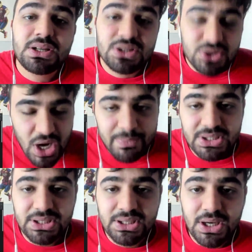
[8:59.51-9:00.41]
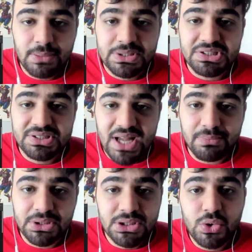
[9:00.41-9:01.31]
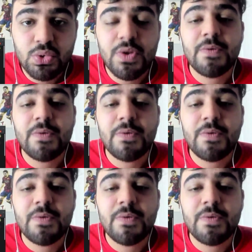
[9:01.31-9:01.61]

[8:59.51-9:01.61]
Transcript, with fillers: Just drop it in the comments down below.